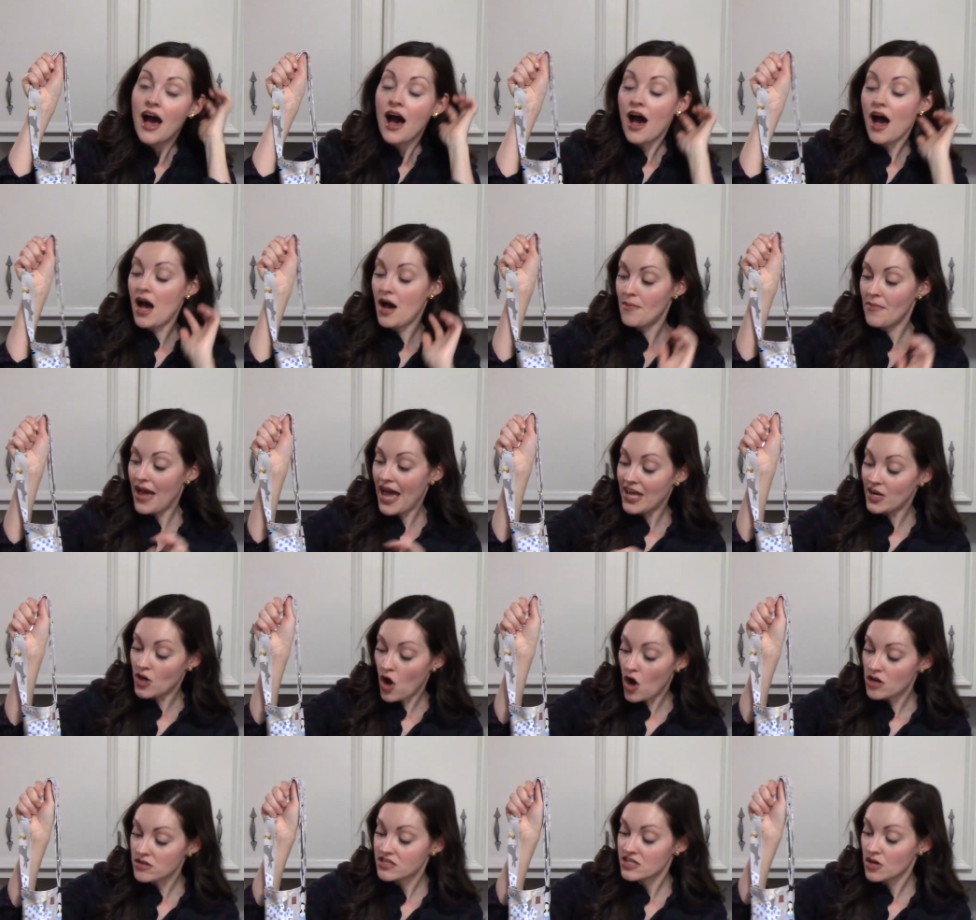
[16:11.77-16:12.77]
and
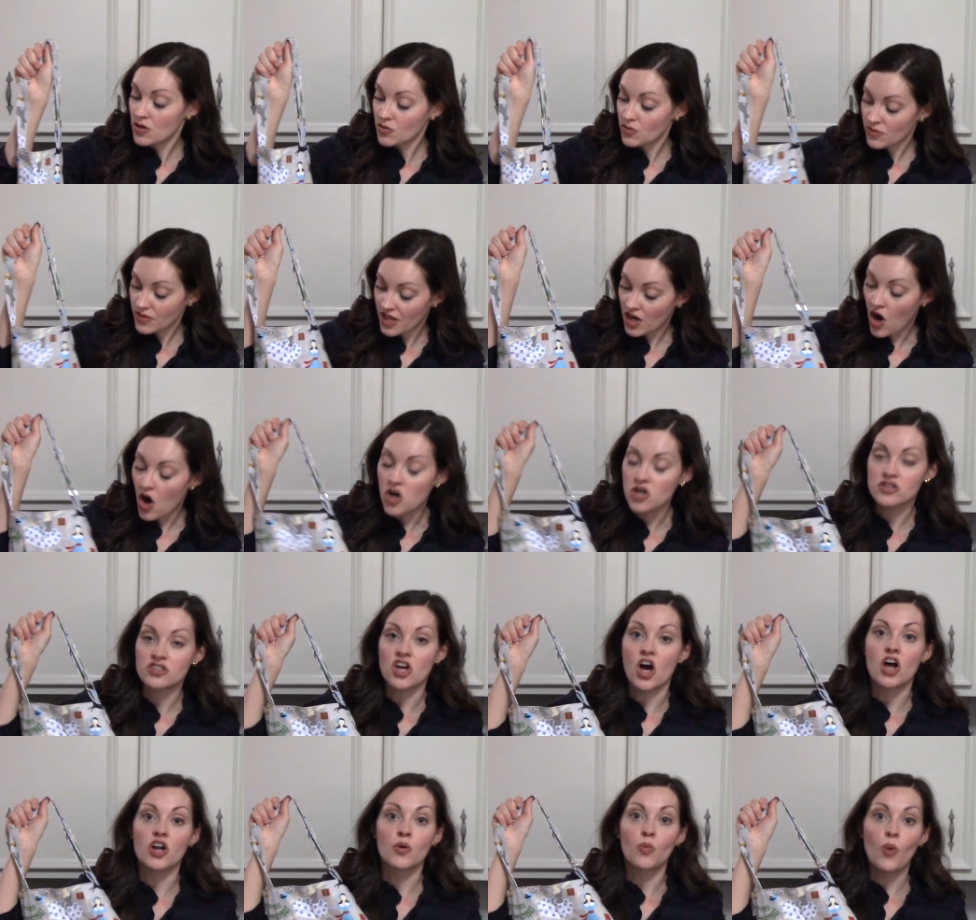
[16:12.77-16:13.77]
also that aren't
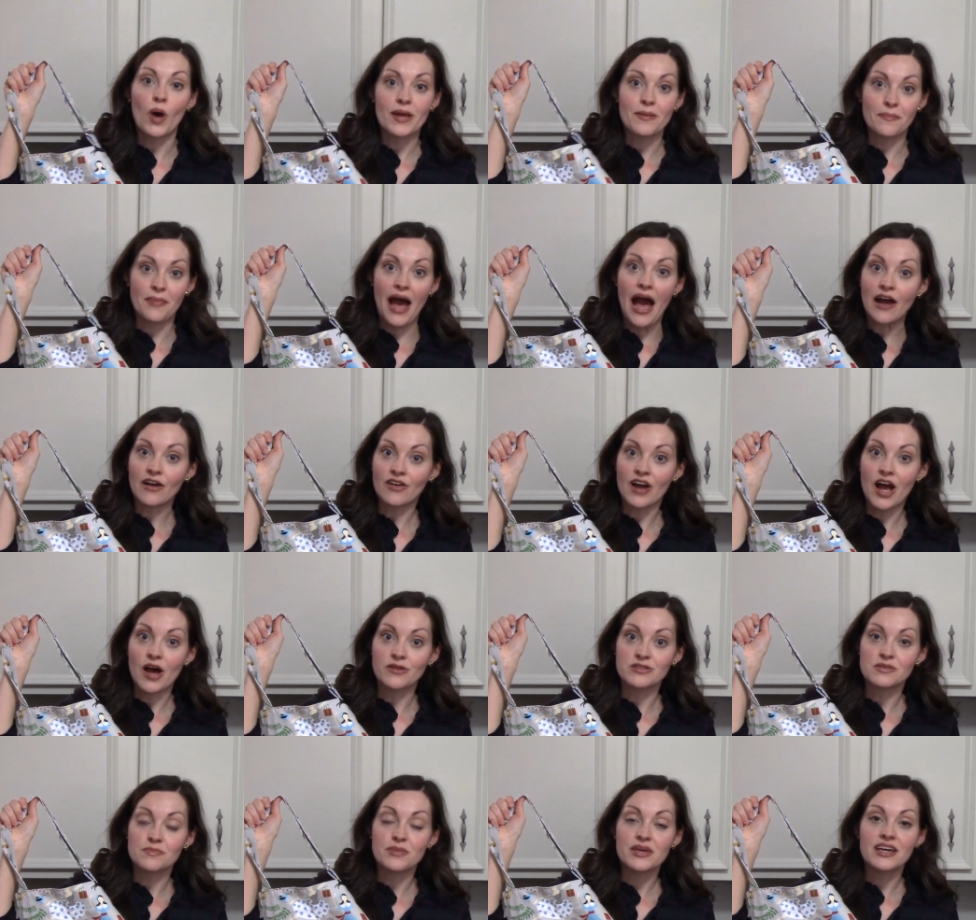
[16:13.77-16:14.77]
on a white
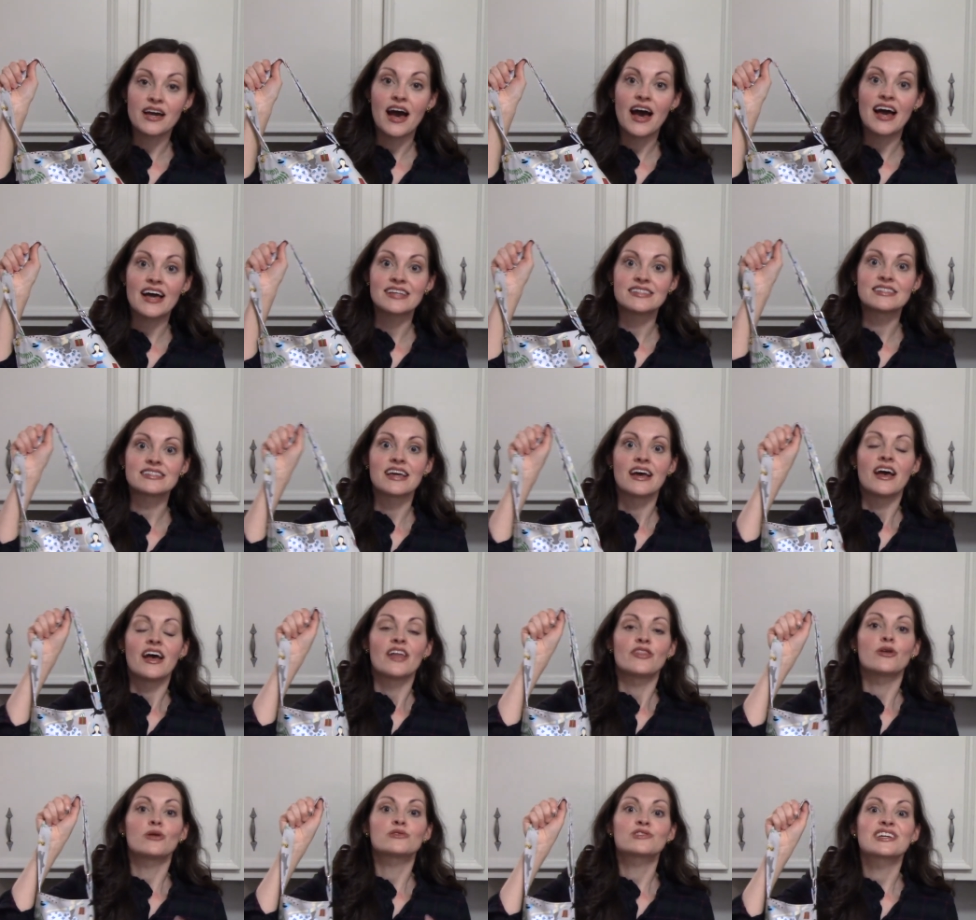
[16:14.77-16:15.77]
background because
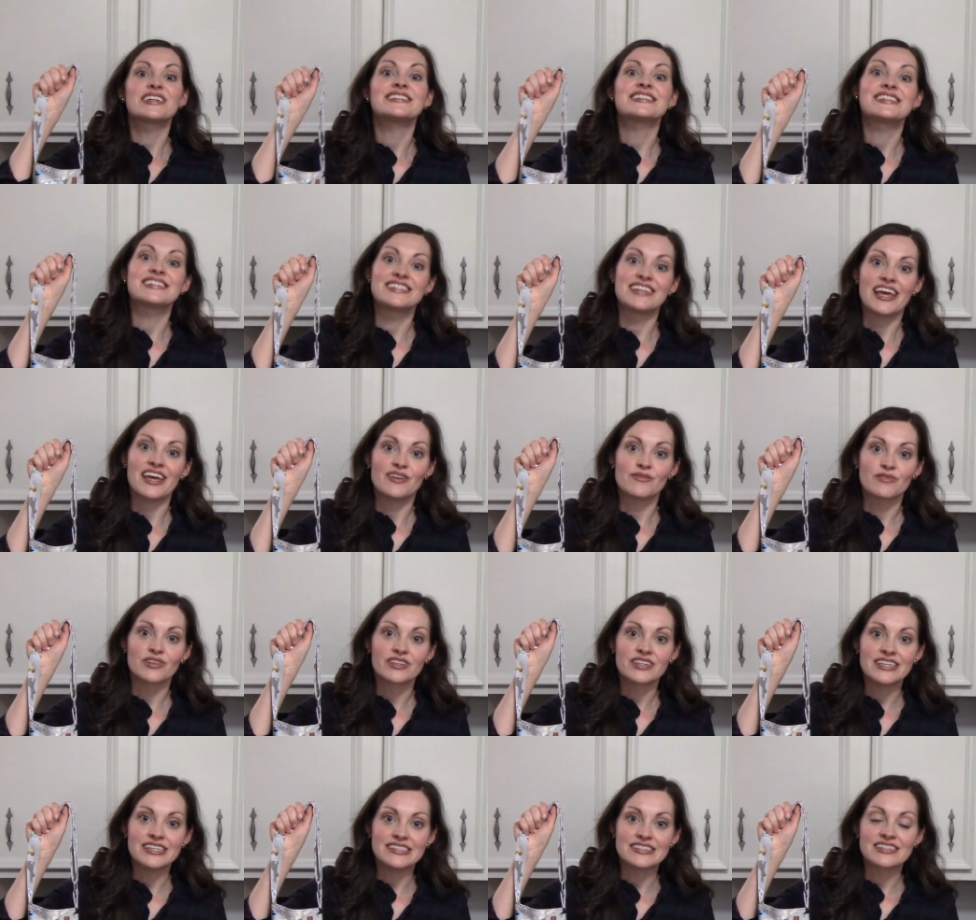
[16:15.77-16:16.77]
those can stain
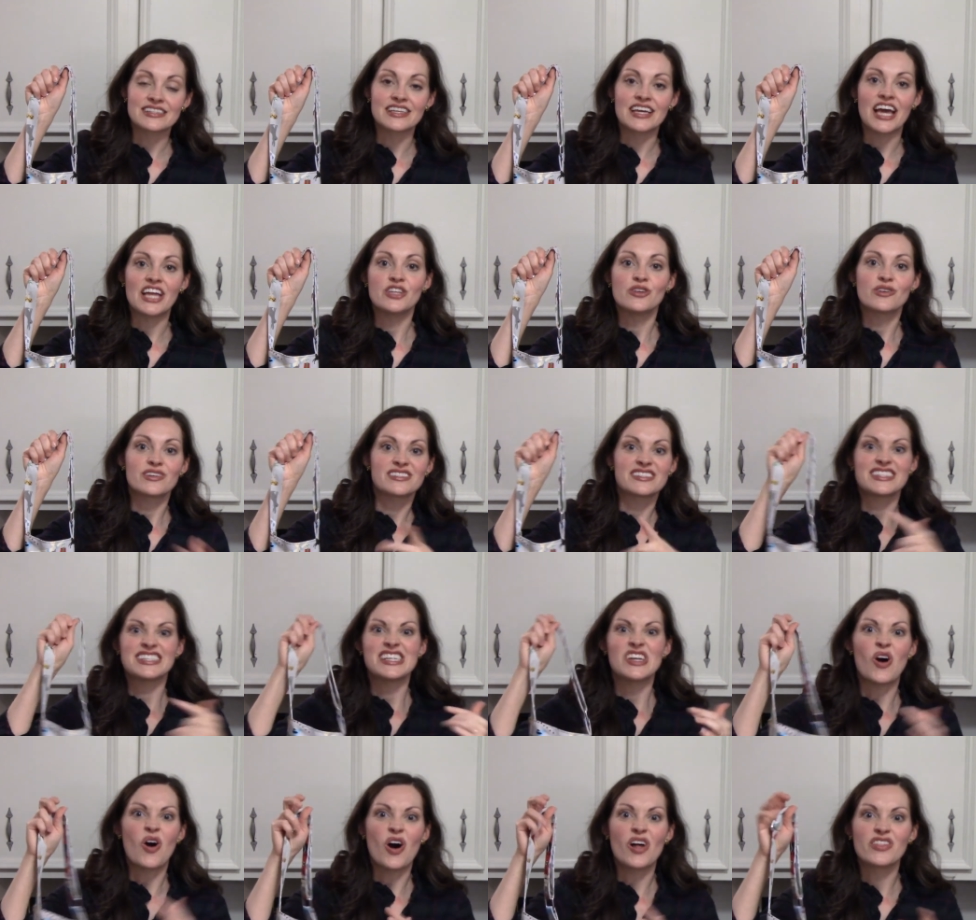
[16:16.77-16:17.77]
really easily, and you can see
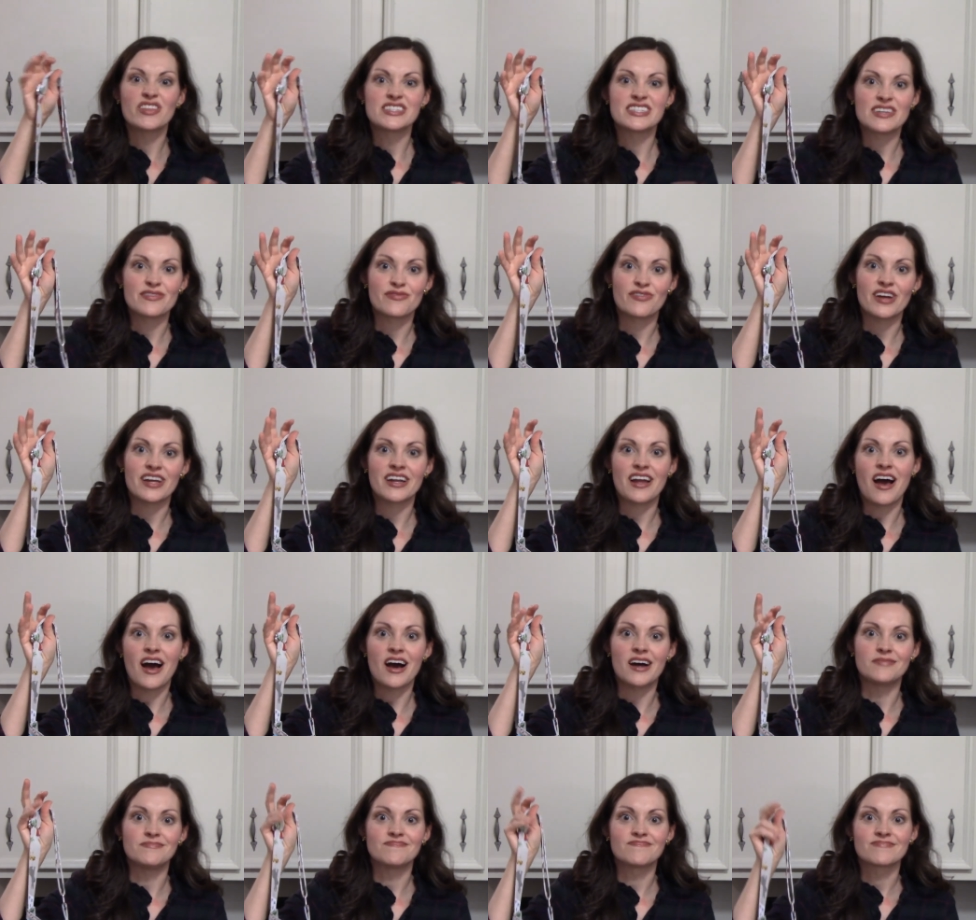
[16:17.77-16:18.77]
all the different
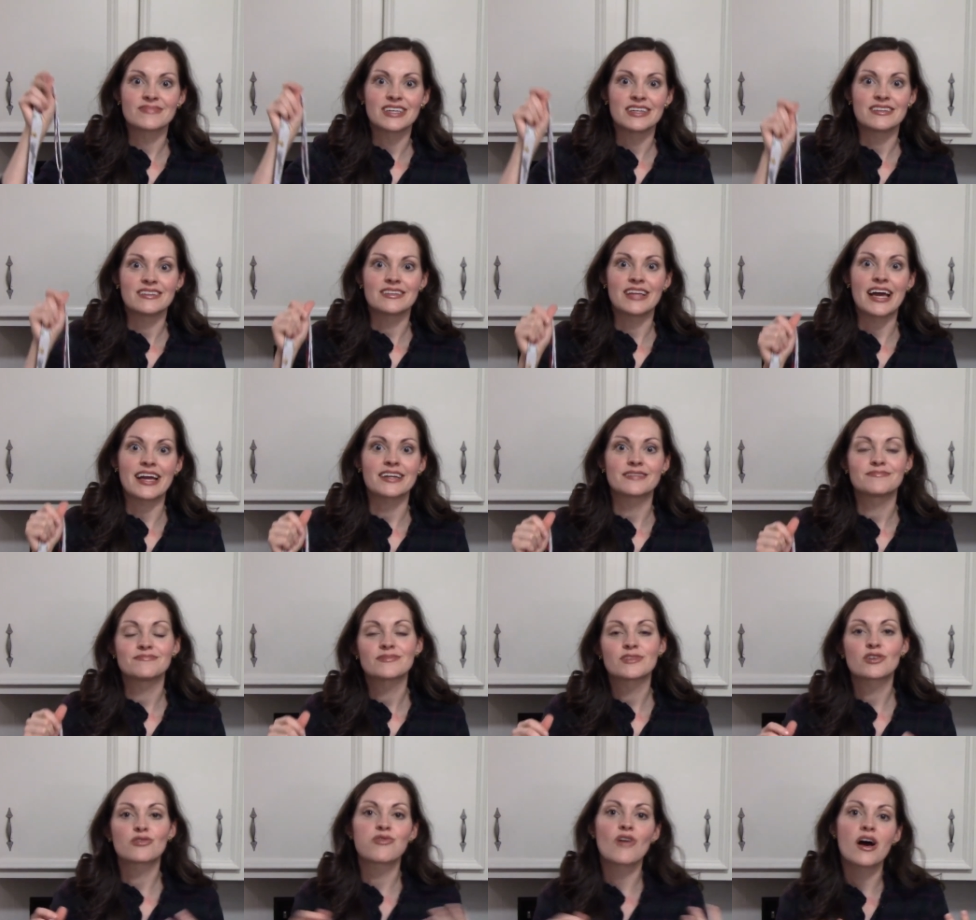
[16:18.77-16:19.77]
like
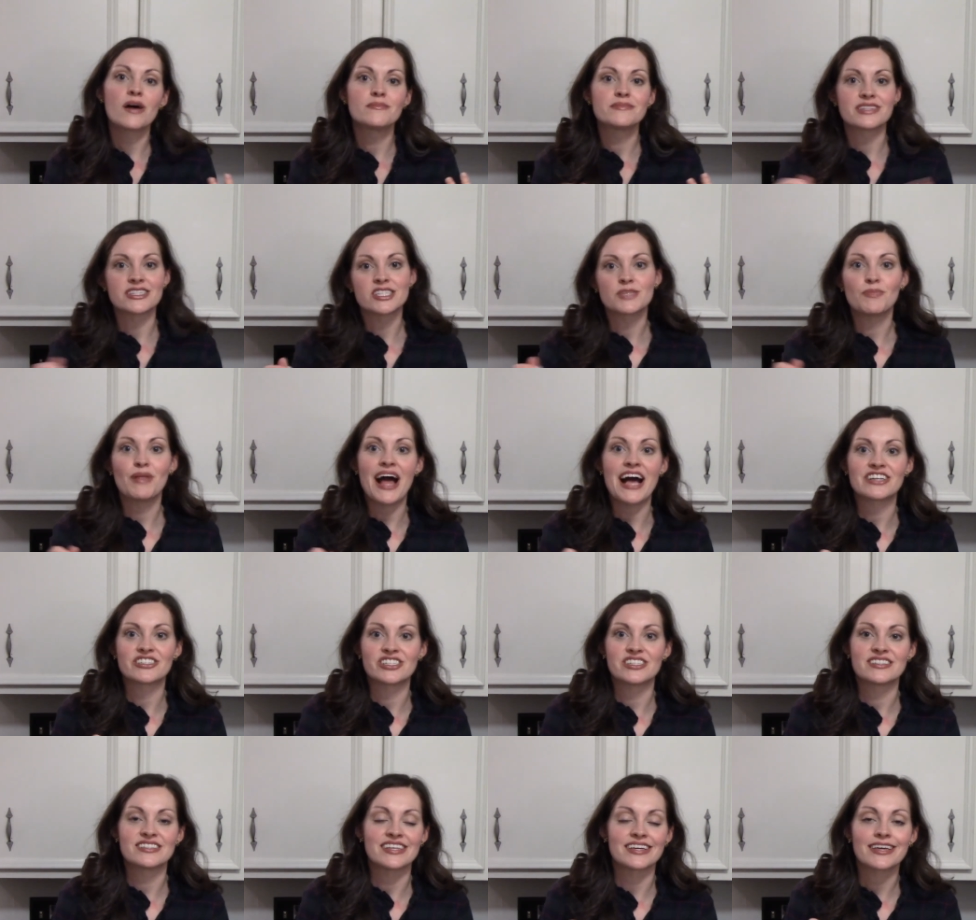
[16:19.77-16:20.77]
crumbs and
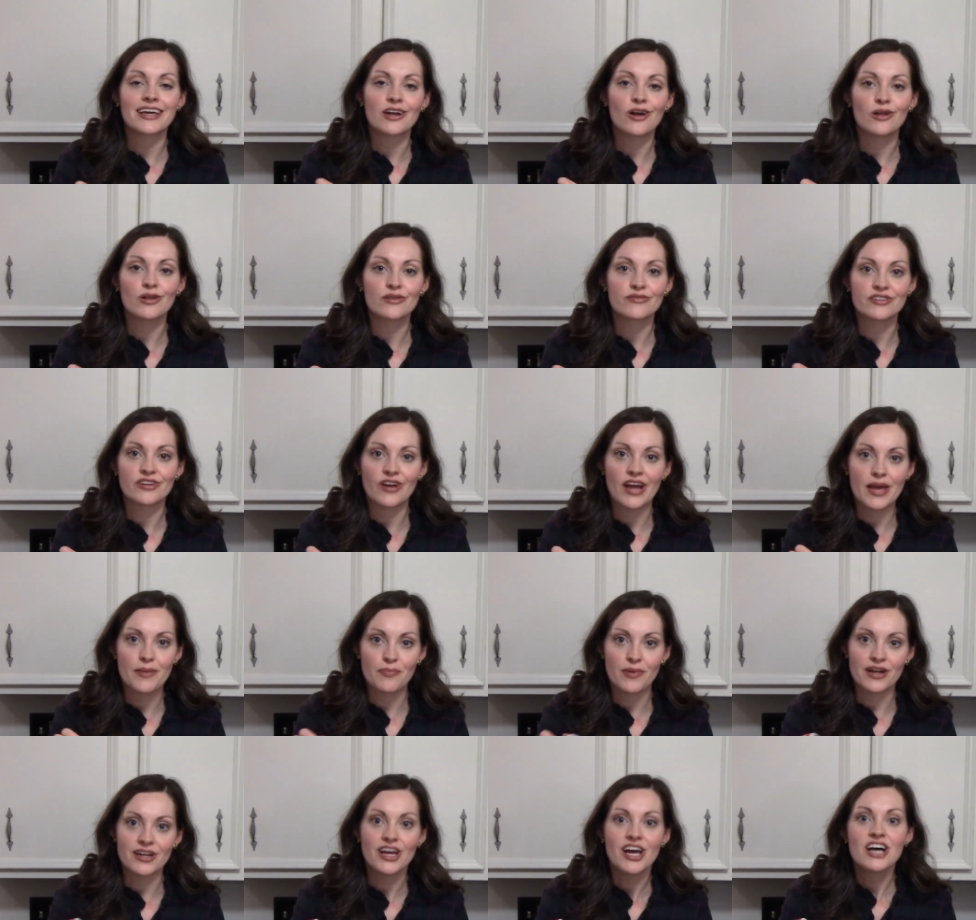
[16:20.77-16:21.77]
splashes that get all over your
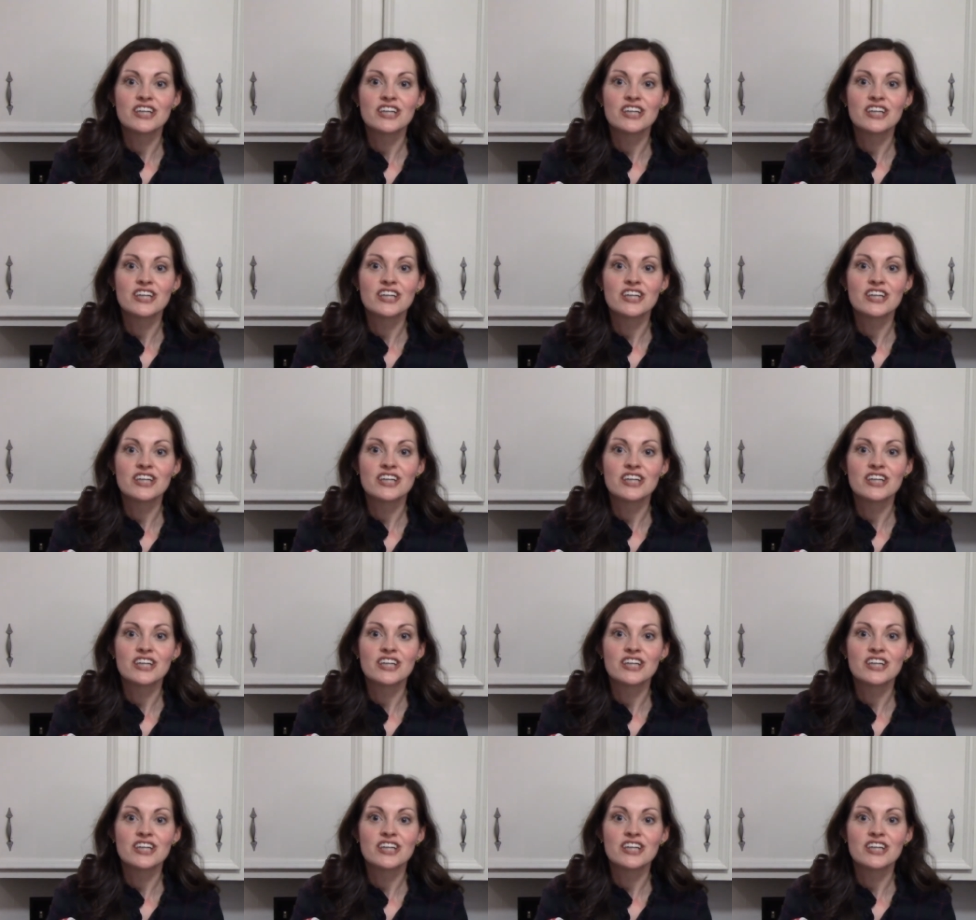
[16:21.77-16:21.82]
apron.